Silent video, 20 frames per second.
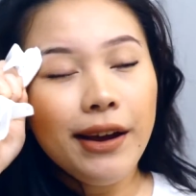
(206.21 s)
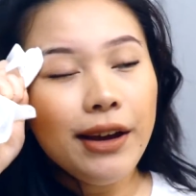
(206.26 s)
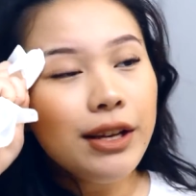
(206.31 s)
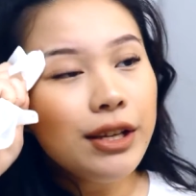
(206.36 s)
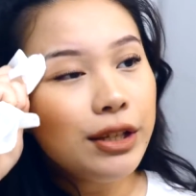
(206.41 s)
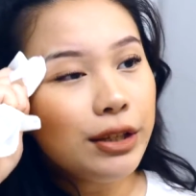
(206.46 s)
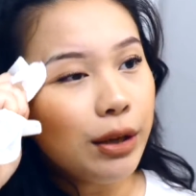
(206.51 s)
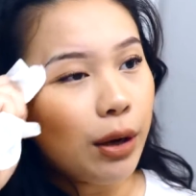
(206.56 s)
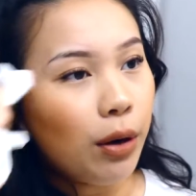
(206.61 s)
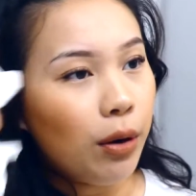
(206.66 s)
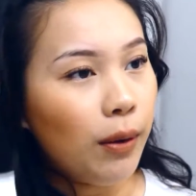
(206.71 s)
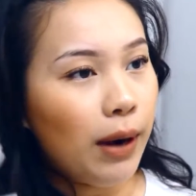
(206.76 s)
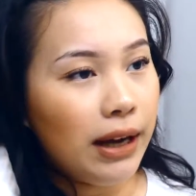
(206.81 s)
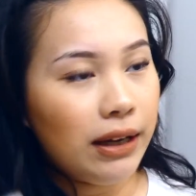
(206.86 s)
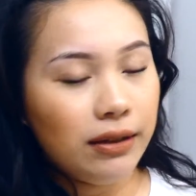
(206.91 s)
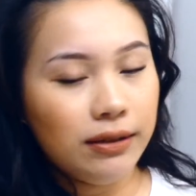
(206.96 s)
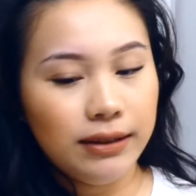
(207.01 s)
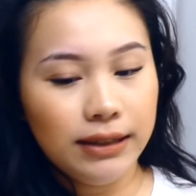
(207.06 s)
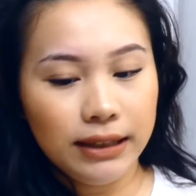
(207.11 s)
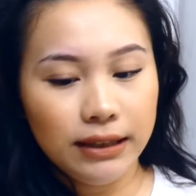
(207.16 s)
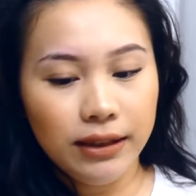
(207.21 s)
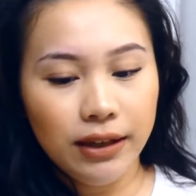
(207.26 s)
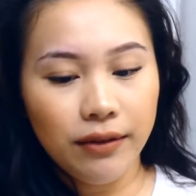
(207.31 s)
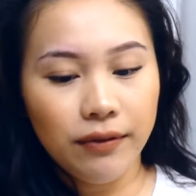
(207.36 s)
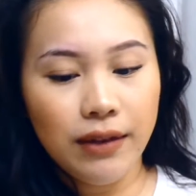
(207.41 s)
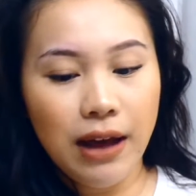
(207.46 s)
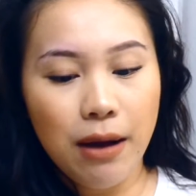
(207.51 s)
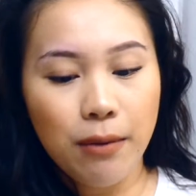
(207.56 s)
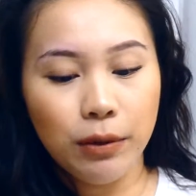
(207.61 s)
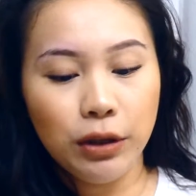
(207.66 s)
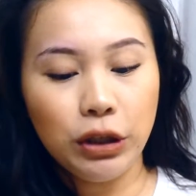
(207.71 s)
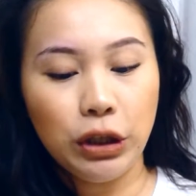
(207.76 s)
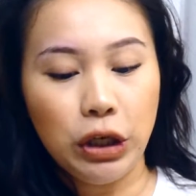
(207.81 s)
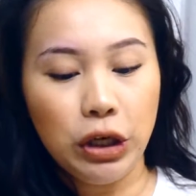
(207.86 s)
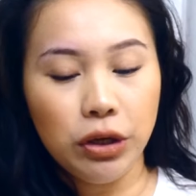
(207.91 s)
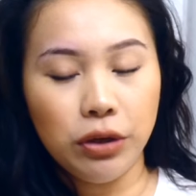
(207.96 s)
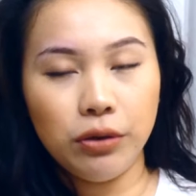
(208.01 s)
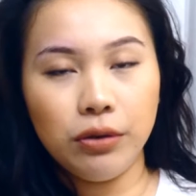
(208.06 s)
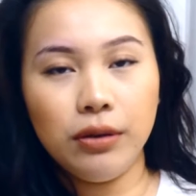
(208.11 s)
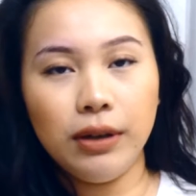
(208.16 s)
So I did give that one a
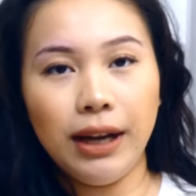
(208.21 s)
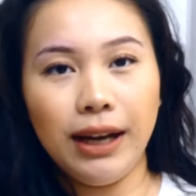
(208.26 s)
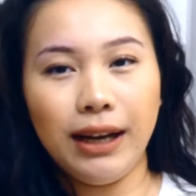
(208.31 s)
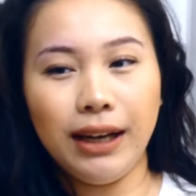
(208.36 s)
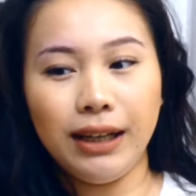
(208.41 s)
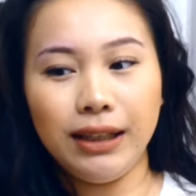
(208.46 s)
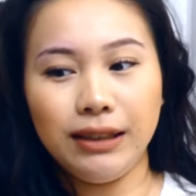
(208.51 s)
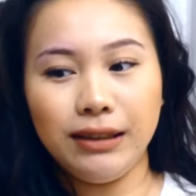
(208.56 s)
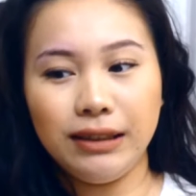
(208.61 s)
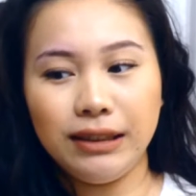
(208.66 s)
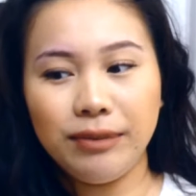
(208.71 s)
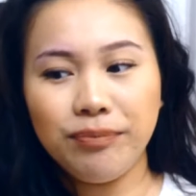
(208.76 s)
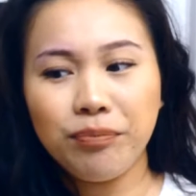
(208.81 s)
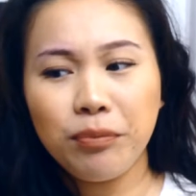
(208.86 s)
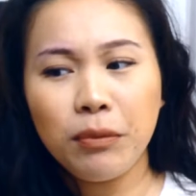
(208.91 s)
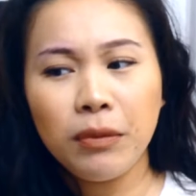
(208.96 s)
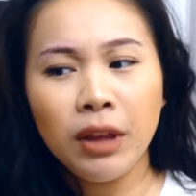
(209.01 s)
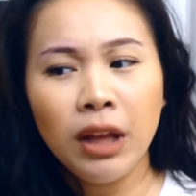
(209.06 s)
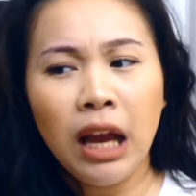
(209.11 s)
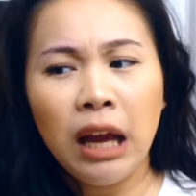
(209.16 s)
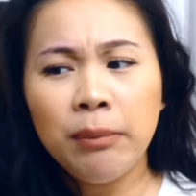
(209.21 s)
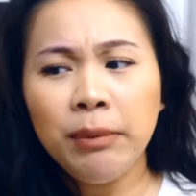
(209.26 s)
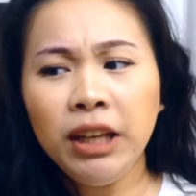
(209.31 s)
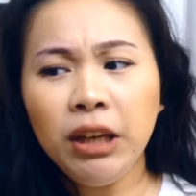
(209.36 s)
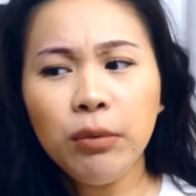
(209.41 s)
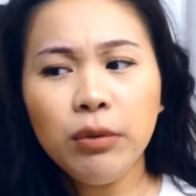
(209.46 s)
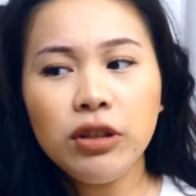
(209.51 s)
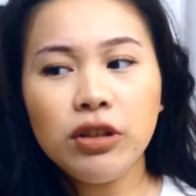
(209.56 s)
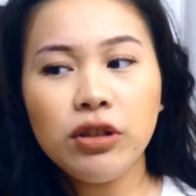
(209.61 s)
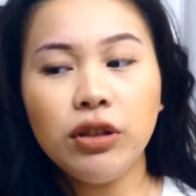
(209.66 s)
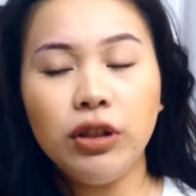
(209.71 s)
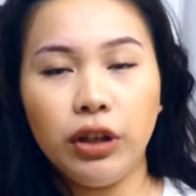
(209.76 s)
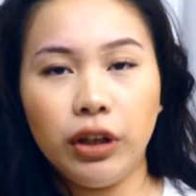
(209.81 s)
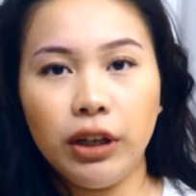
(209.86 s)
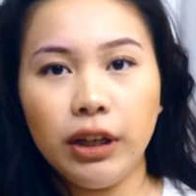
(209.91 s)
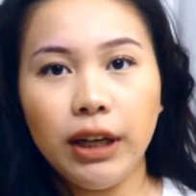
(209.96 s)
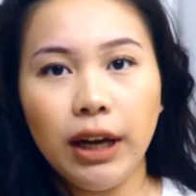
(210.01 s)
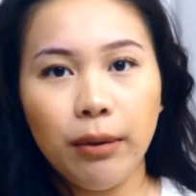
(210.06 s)
go, and I mean, it was good.